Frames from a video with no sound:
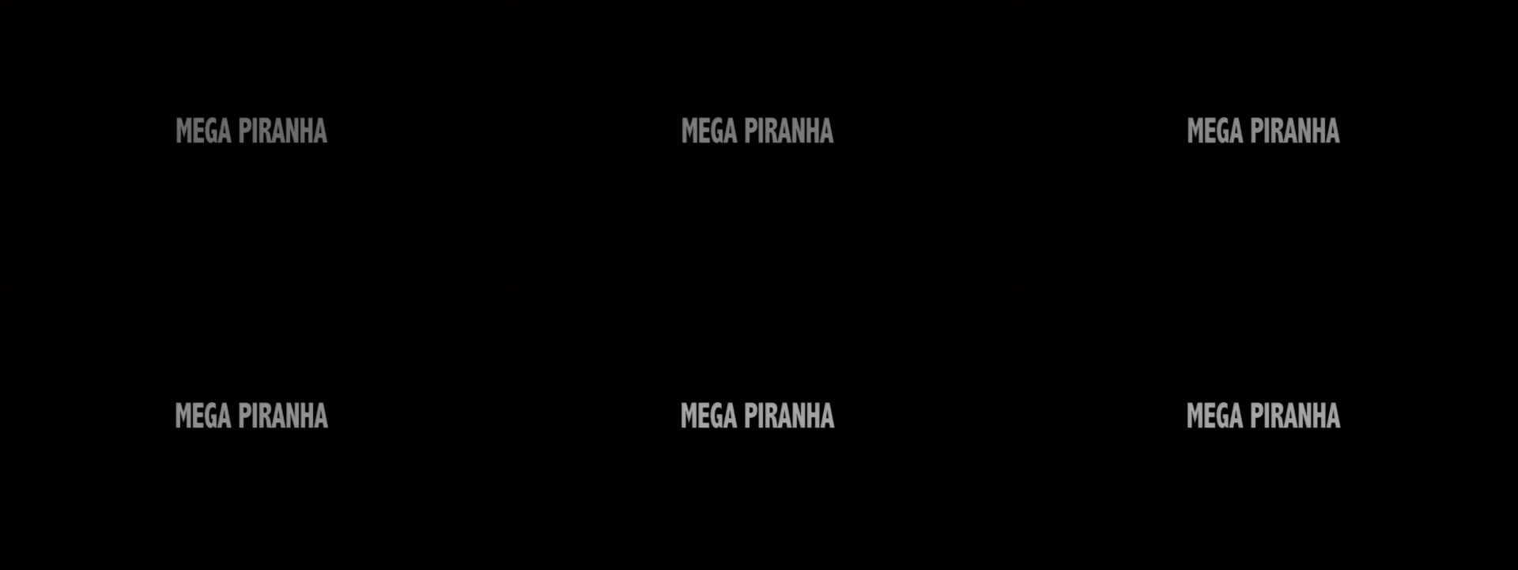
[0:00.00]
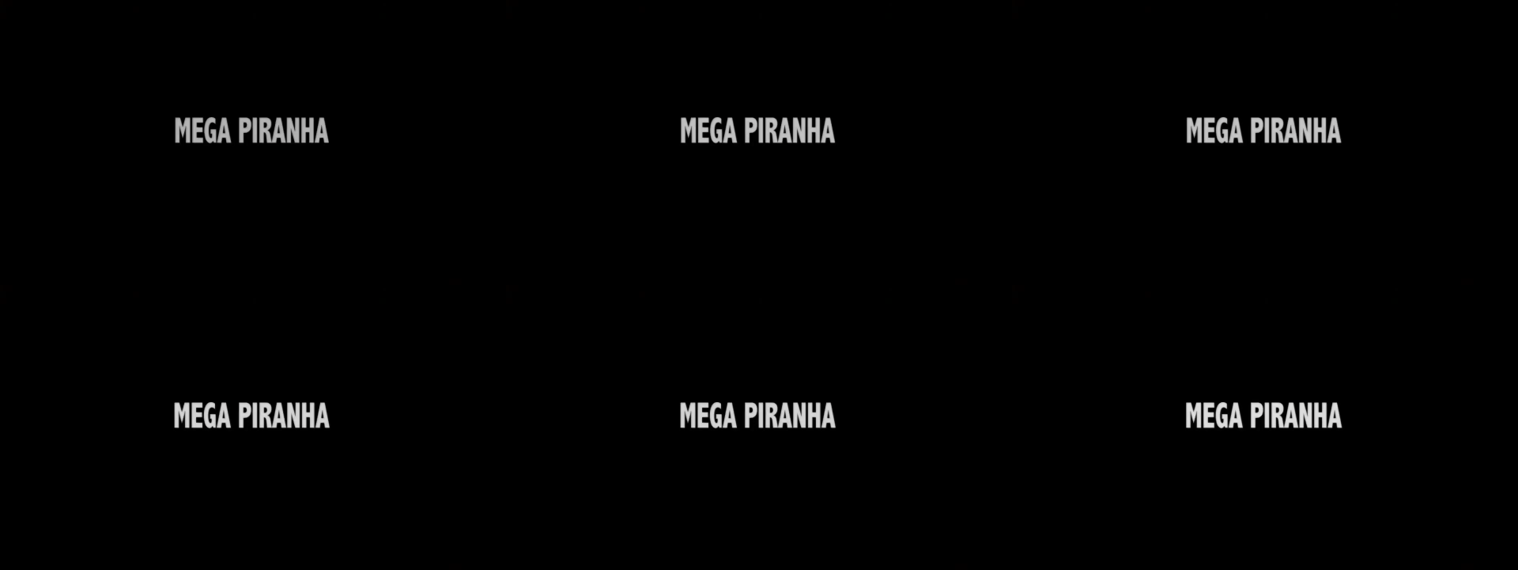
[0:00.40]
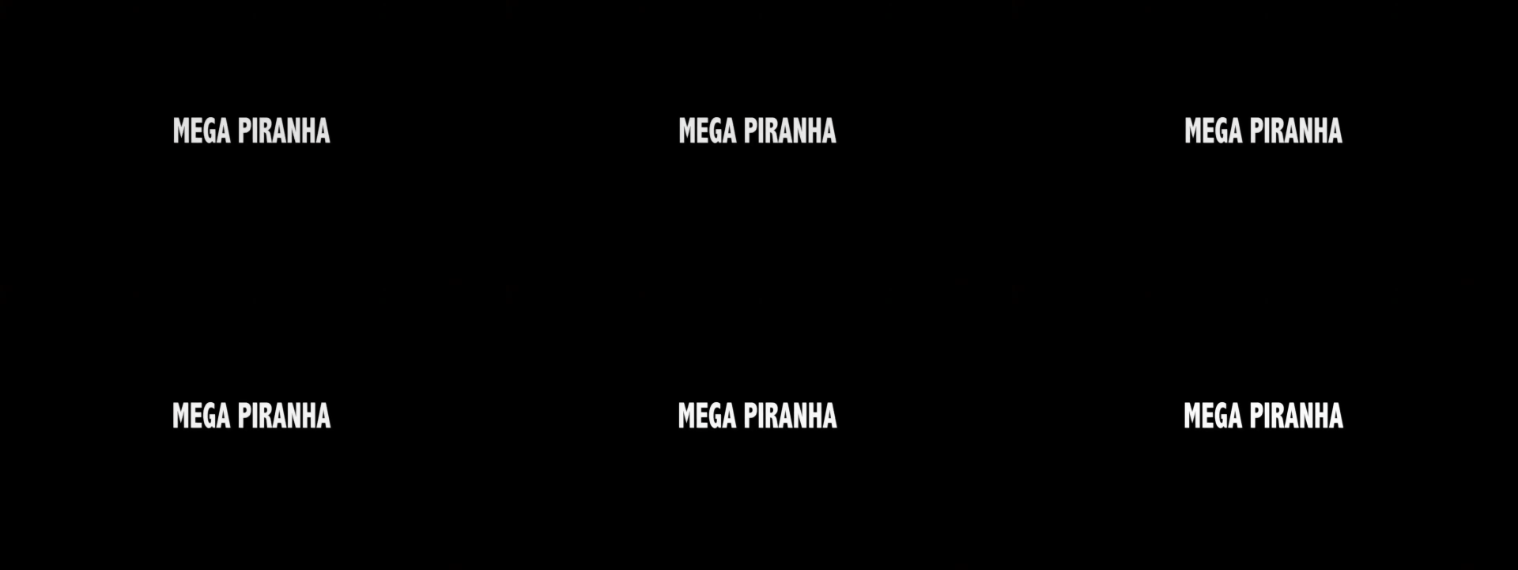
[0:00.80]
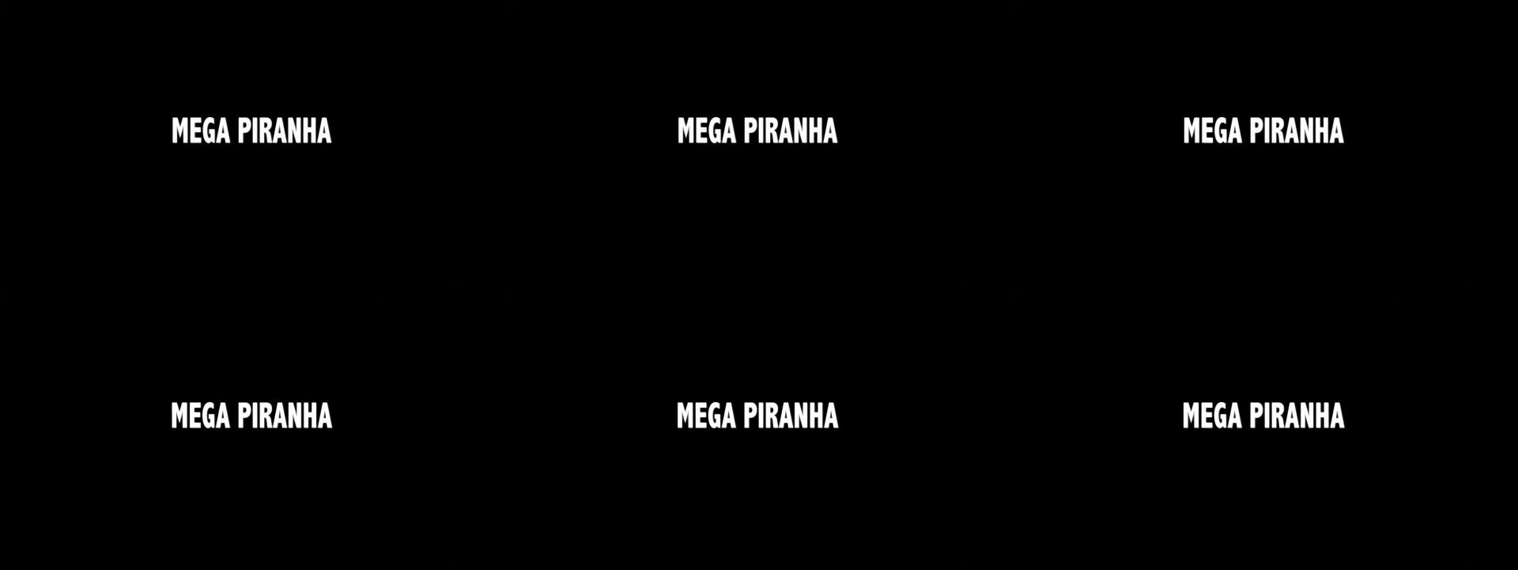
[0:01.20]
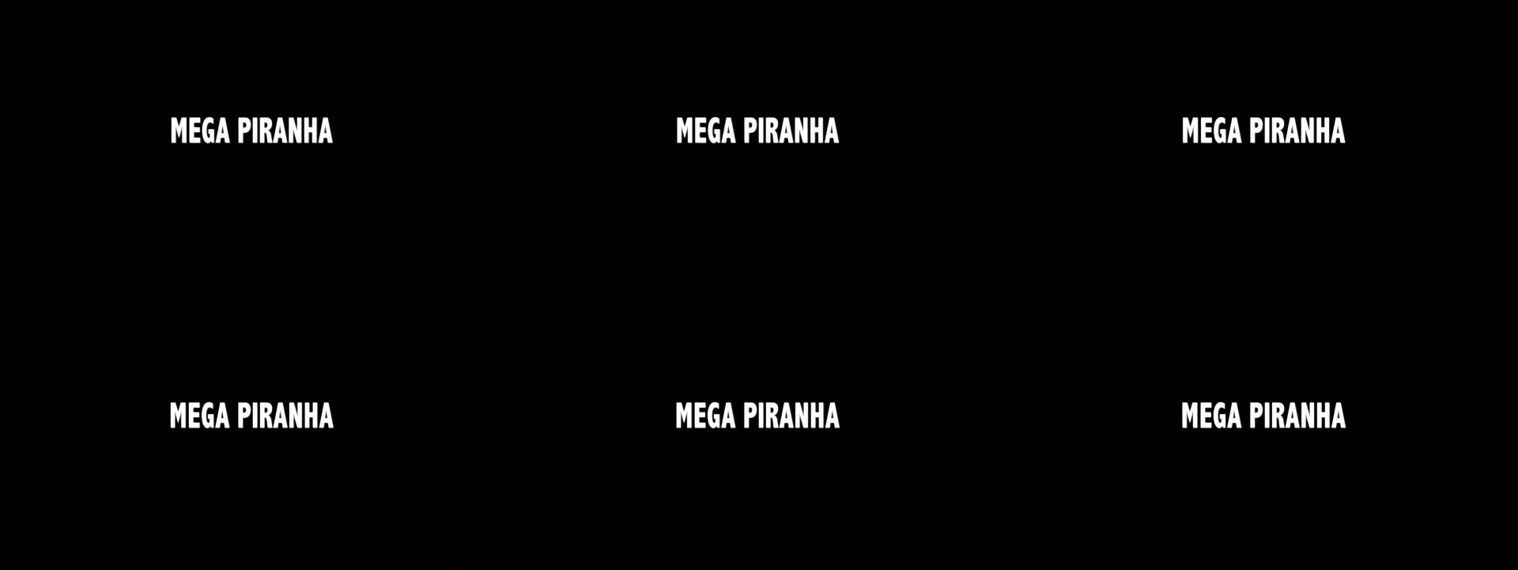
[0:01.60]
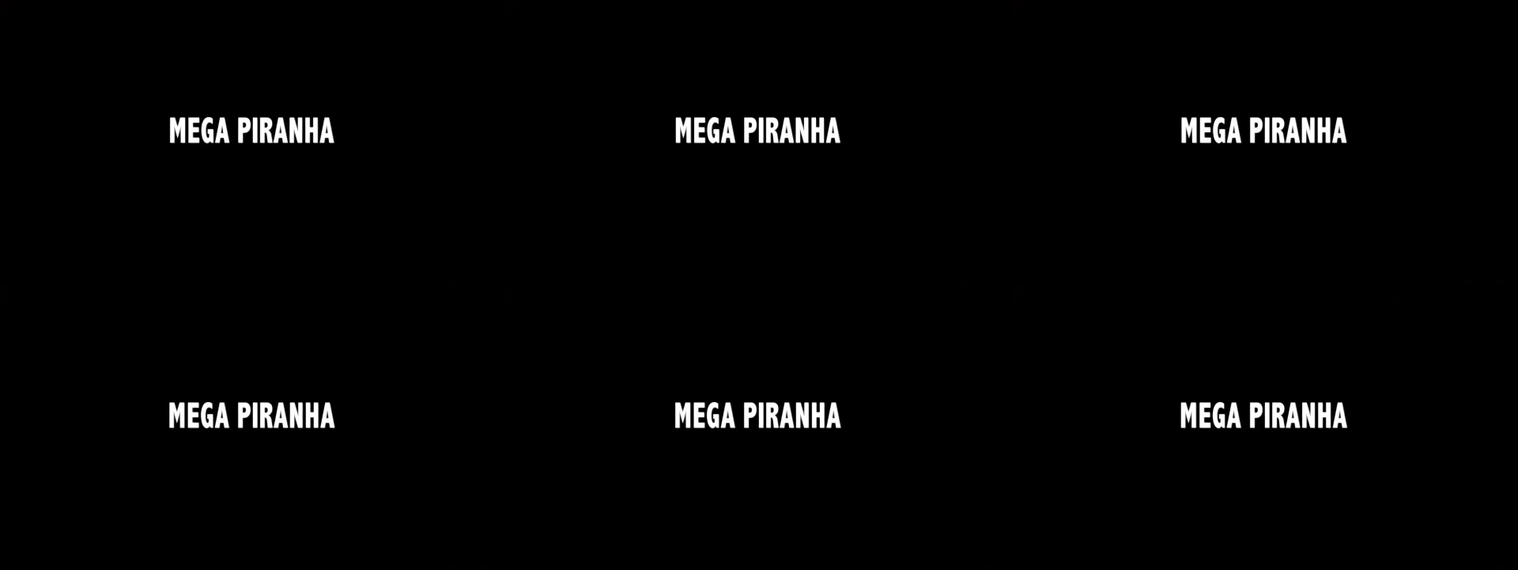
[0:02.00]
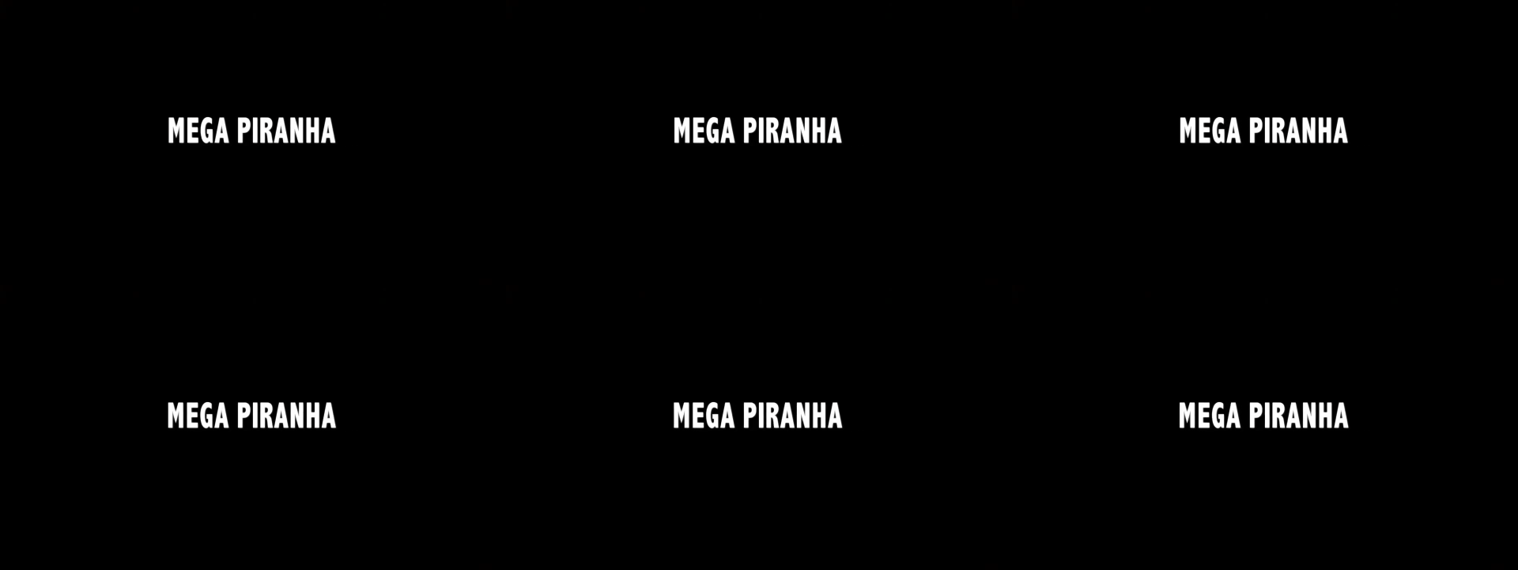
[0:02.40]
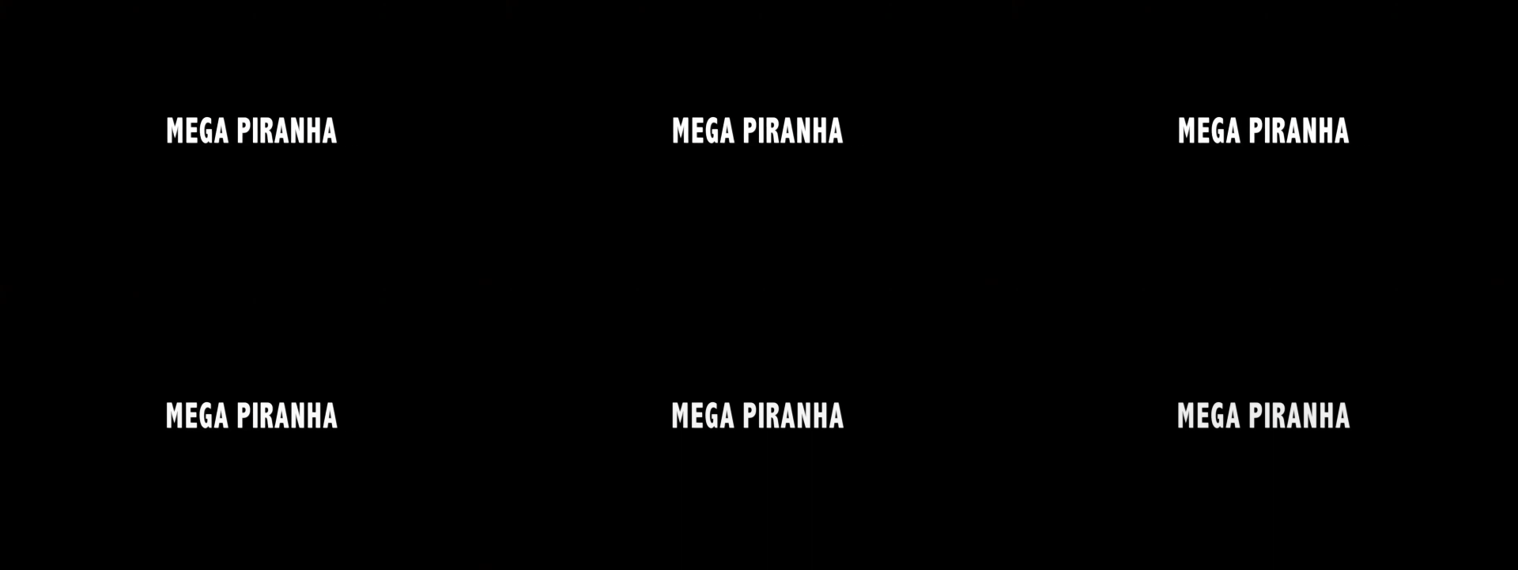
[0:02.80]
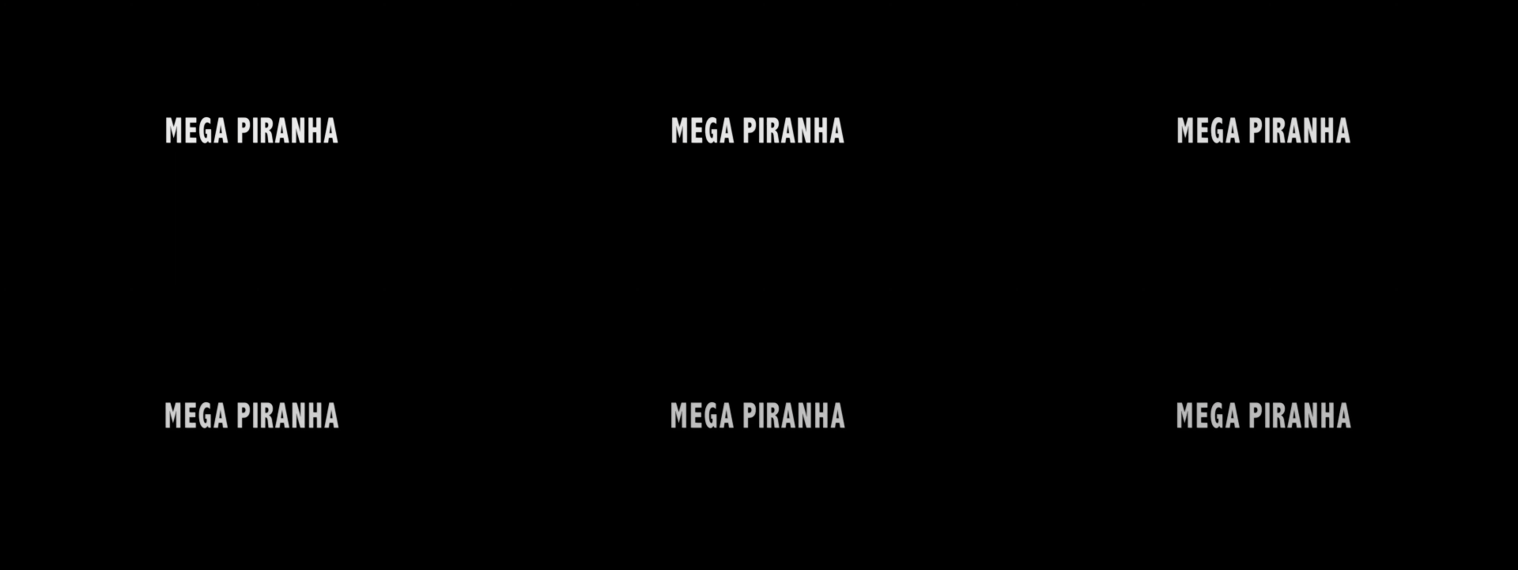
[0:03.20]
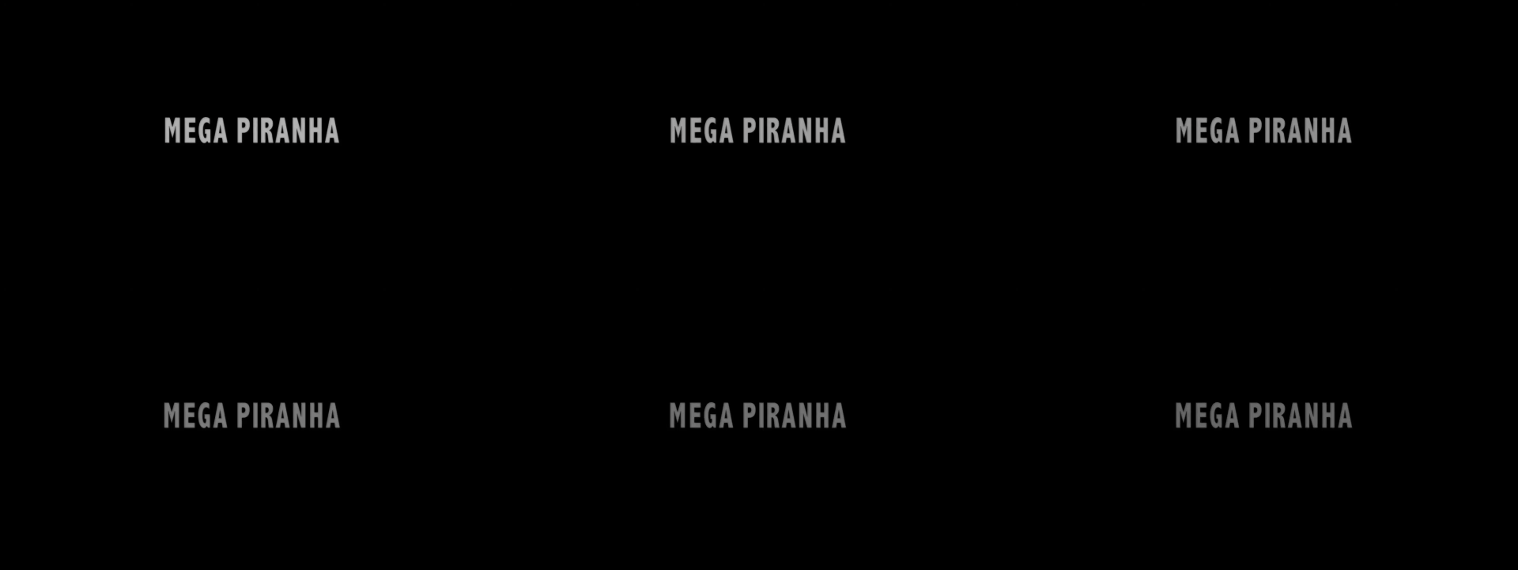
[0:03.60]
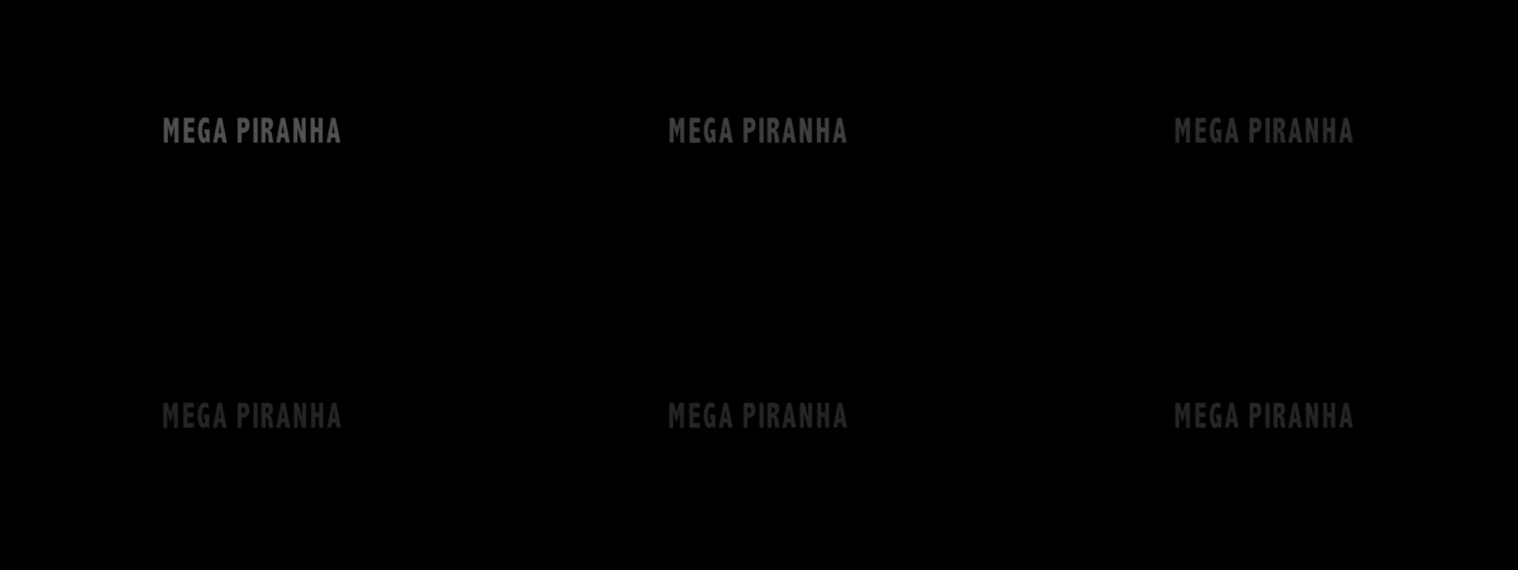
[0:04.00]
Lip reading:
Nobody's mouth can be seen.